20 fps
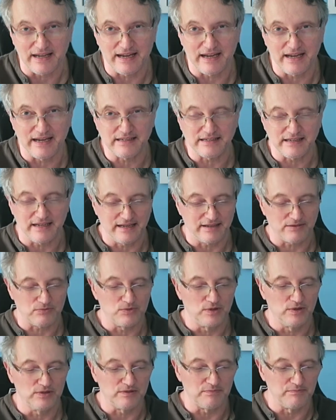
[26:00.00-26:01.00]
and
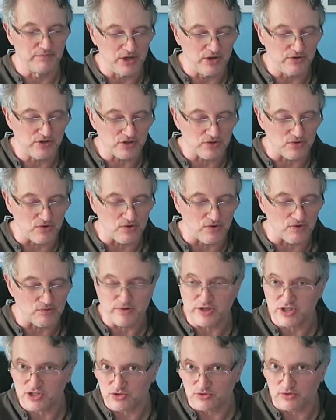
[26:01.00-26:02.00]
it will mute or
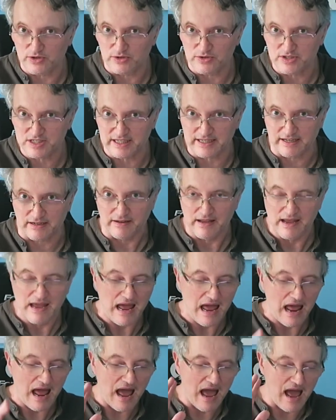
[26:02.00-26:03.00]
restore your sound.
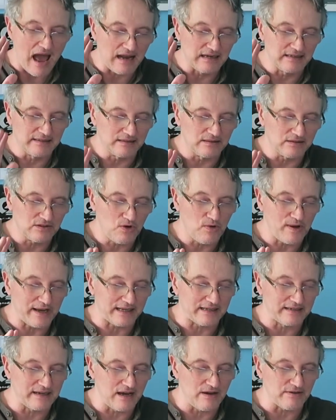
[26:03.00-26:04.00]
A little
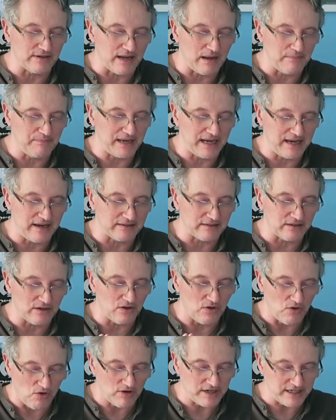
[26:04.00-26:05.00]
quick note
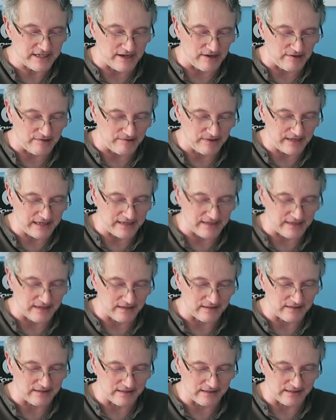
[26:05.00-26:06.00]
about audio
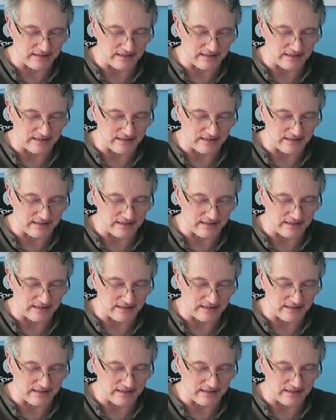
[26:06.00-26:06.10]
here.